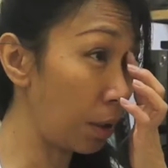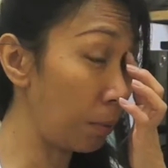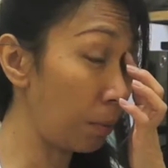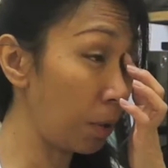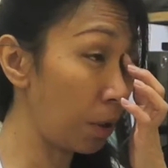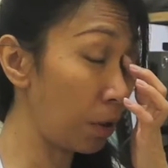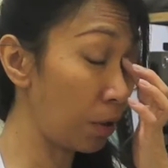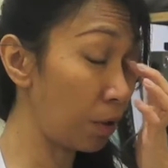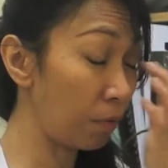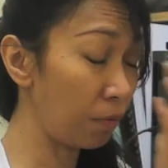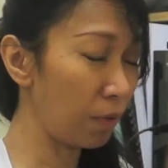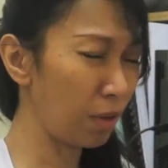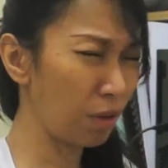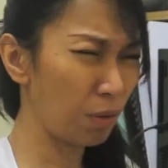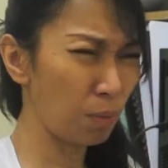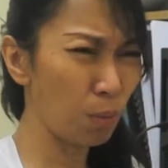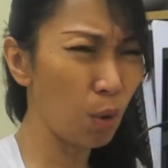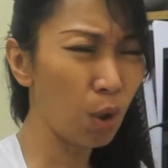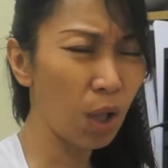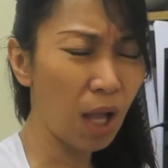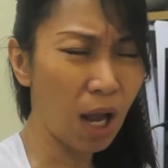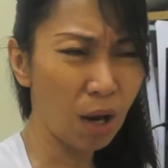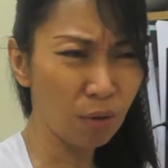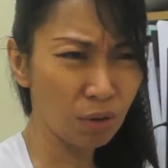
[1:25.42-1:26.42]
because of the
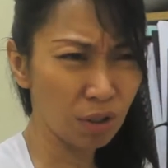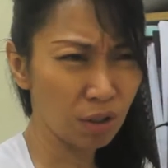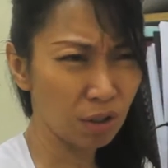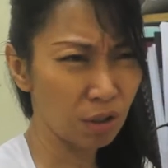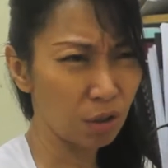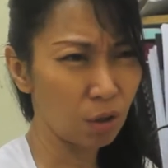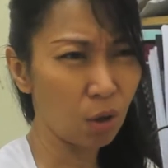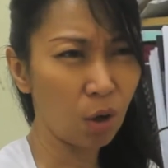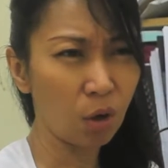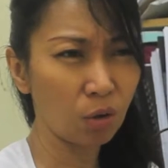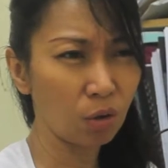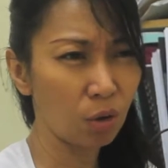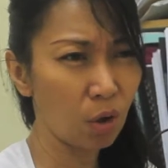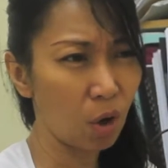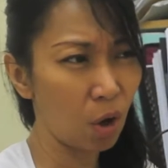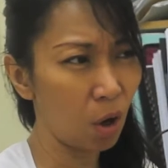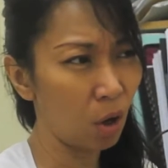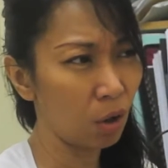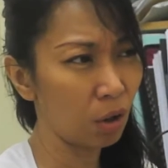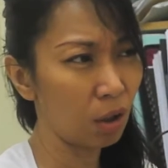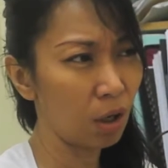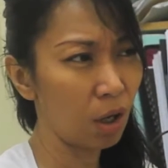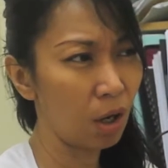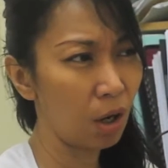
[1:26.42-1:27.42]
small houses in Hong
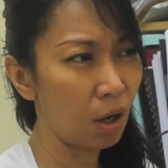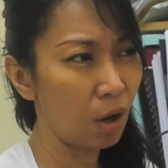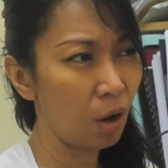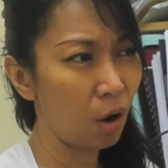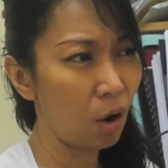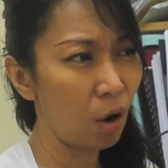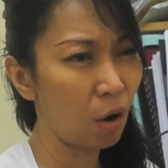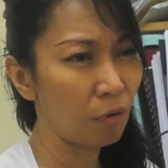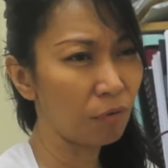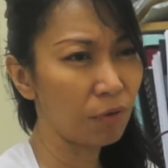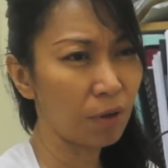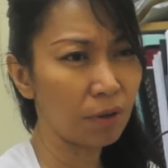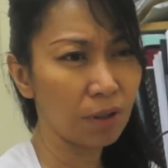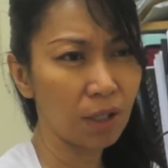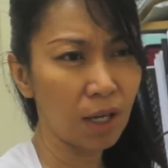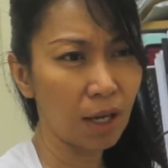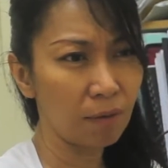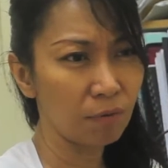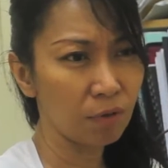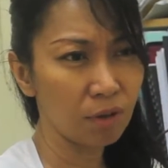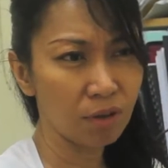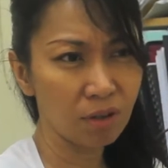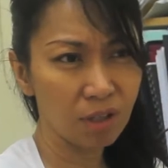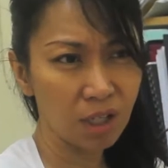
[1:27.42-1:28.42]
Kong, often they had
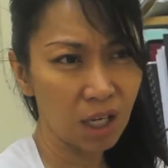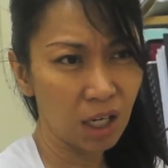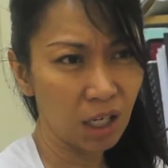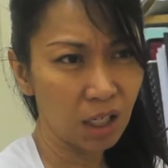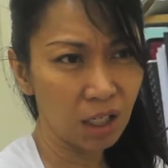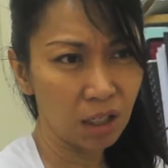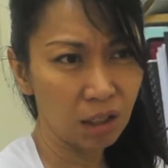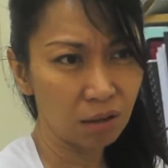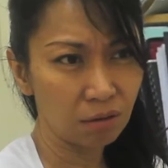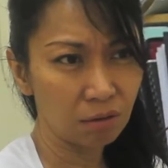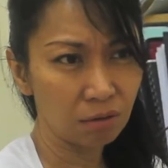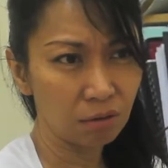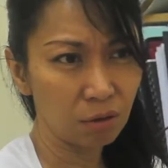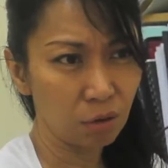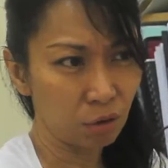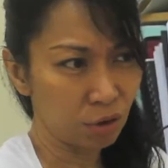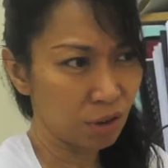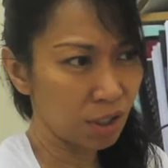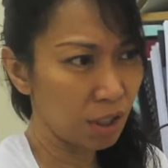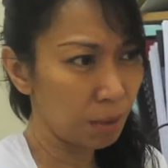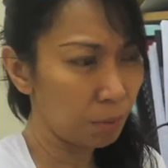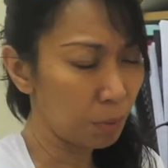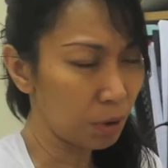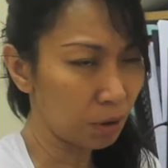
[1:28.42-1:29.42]
to stay in or
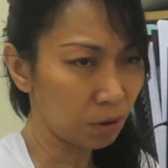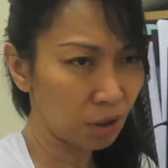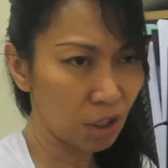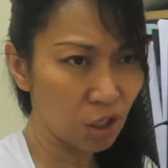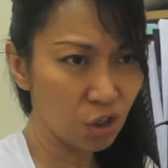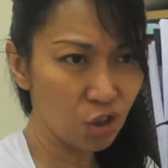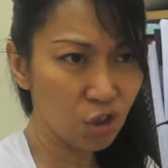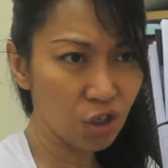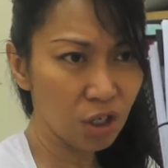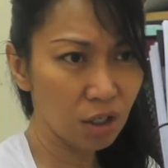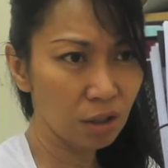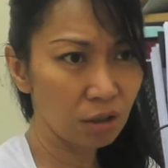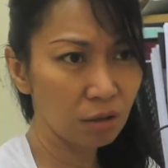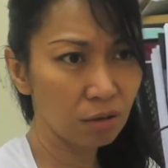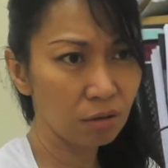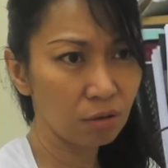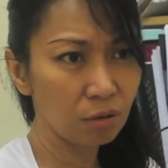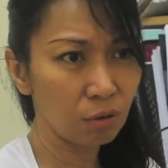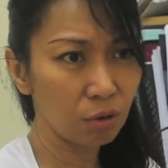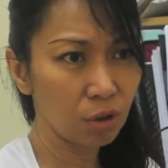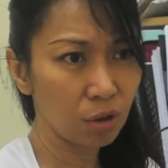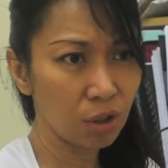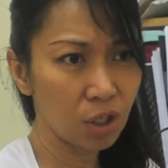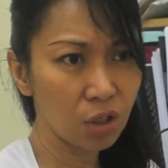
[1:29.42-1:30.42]
sleep in kitchen,
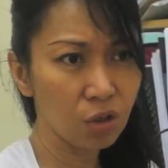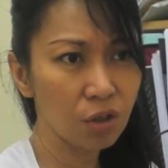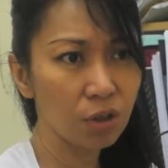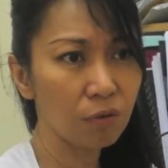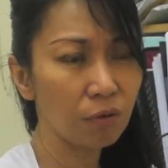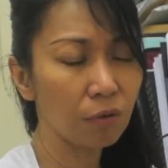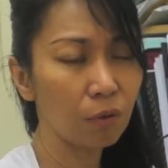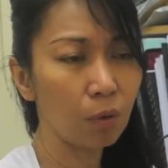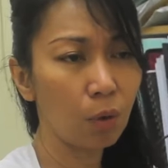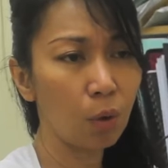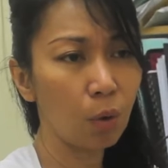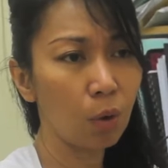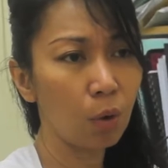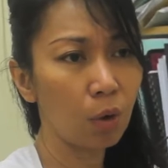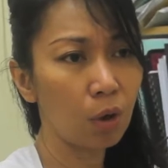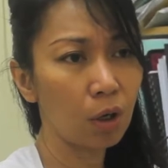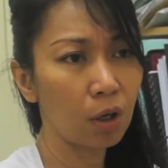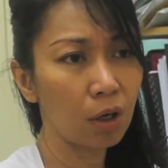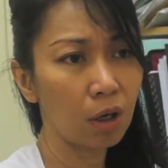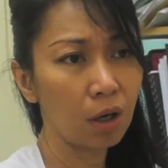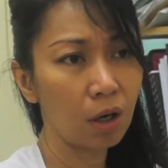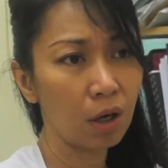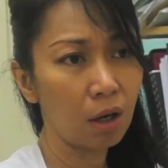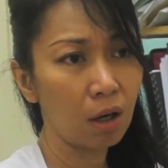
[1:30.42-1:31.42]
on the kitchen
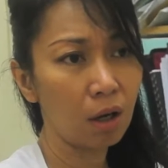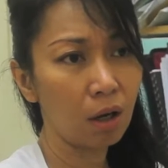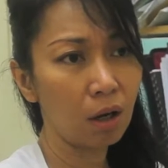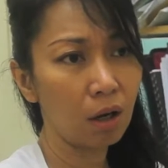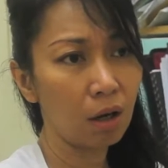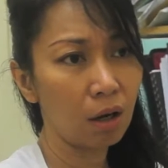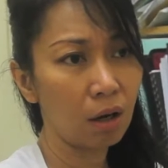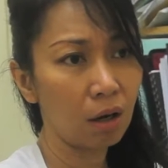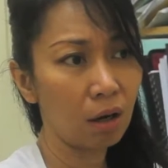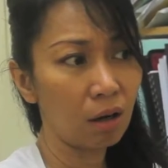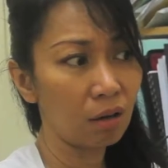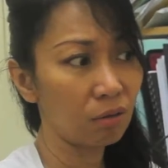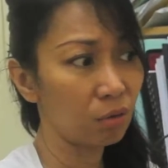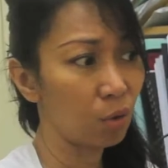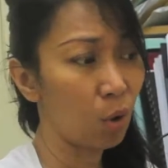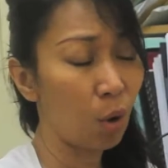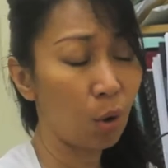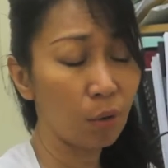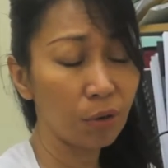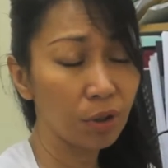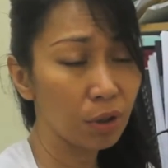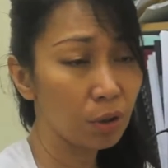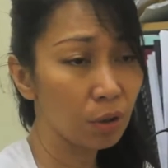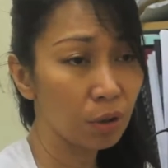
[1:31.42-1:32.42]
floor, uh,
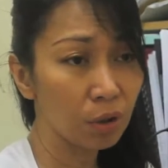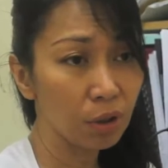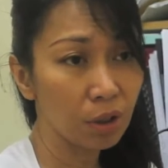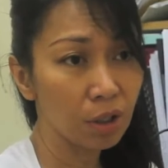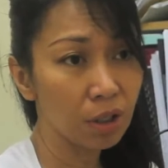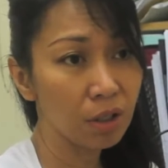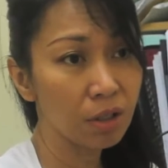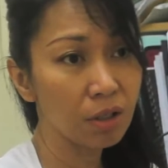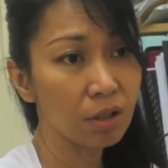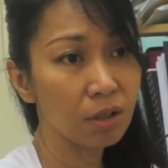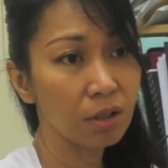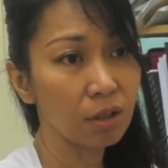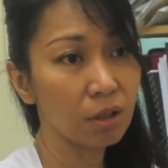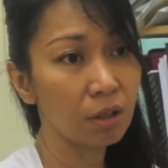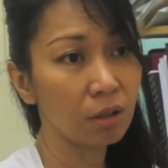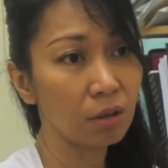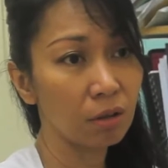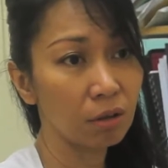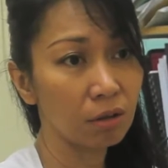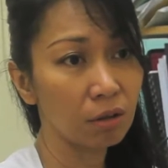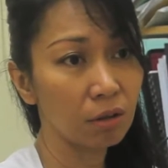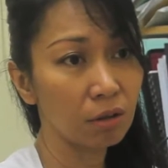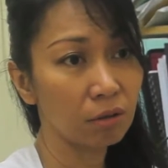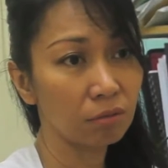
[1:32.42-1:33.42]
corridors, you
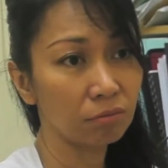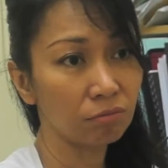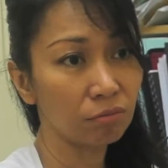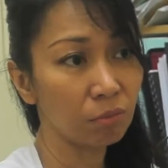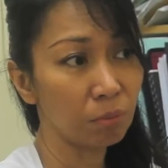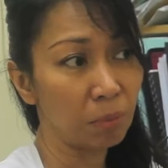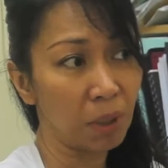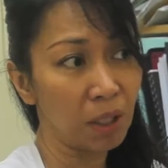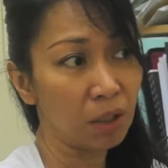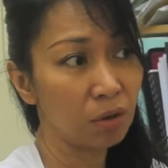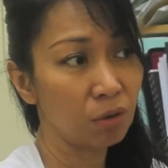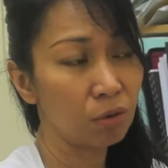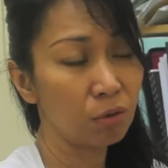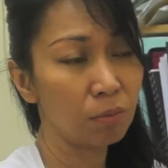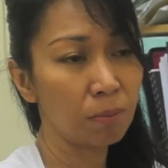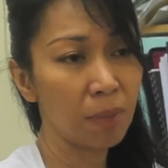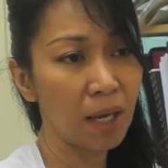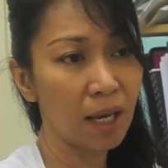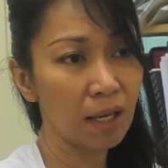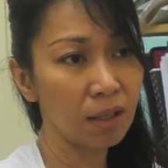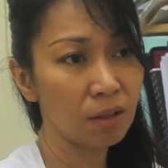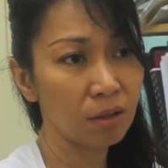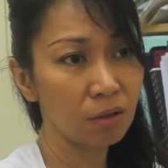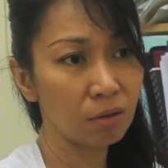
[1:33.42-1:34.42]
know, made-do
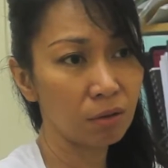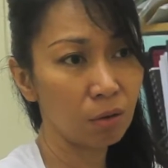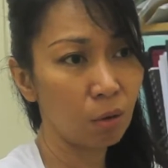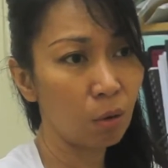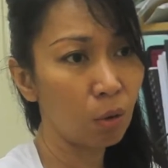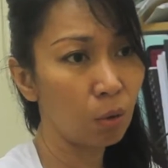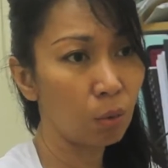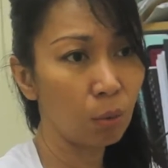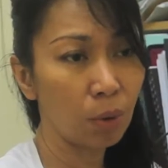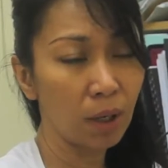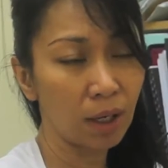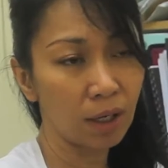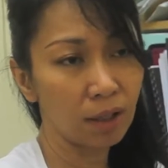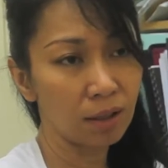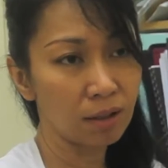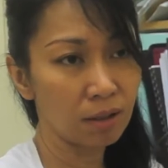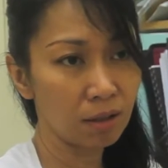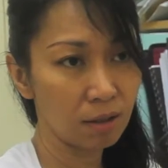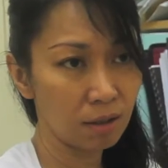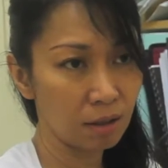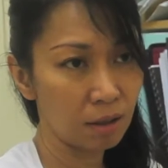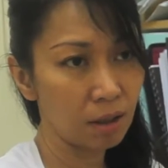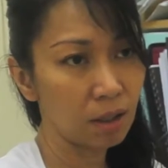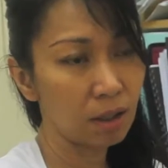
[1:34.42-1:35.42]
beds on the
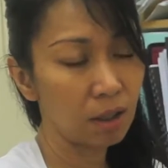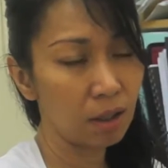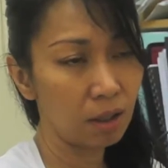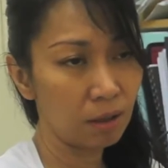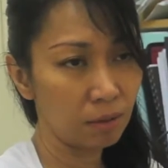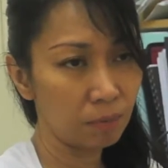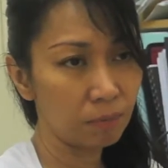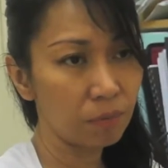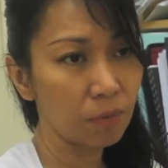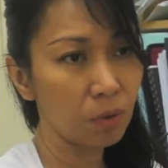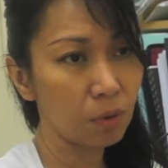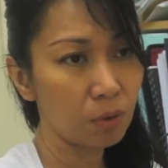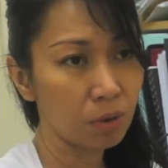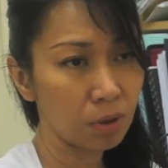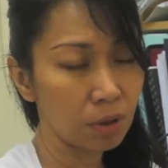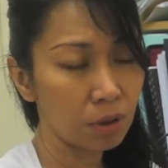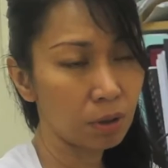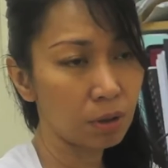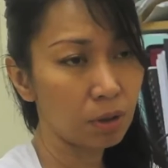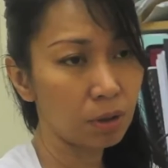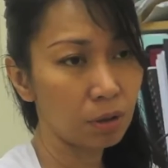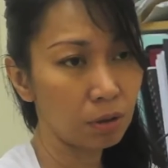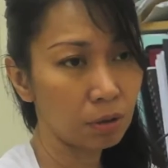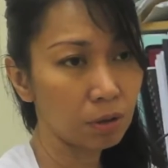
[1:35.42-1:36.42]
hallways. Those
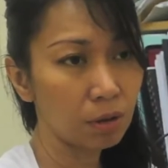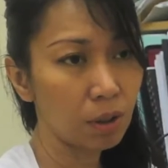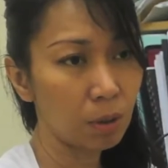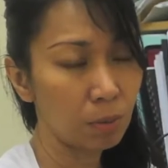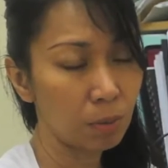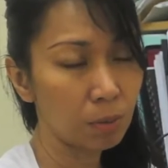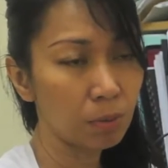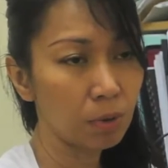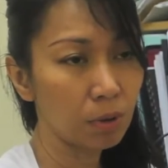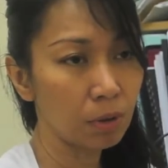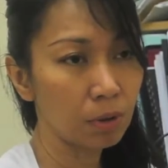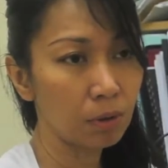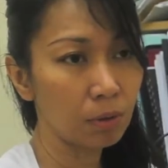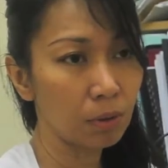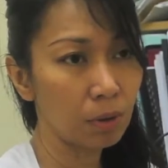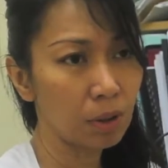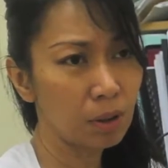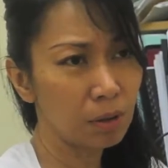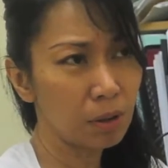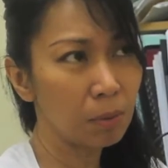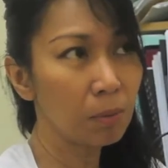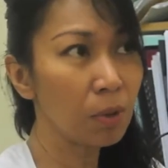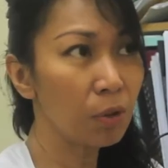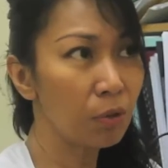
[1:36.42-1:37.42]
are some of the
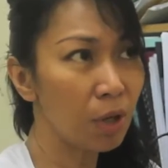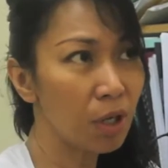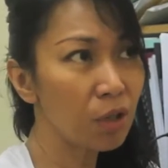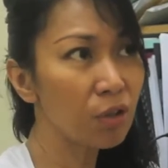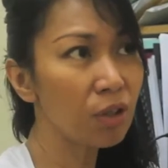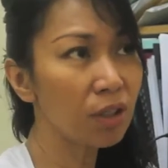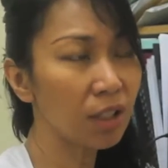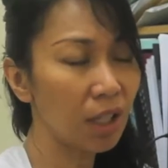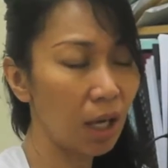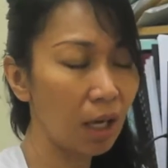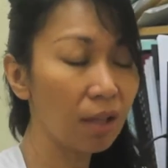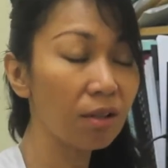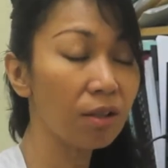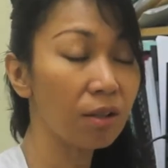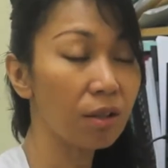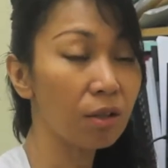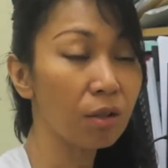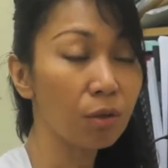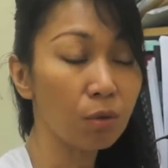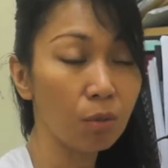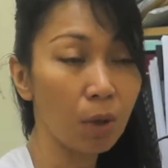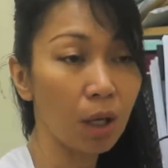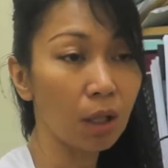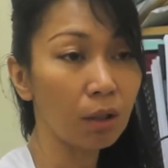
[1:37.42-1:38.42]
immigration cases
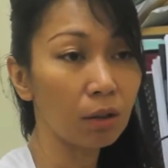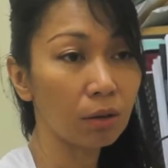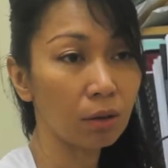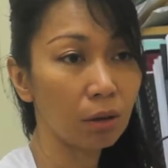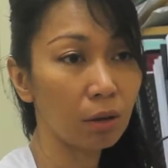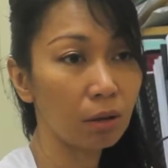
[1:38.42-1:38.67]
as well are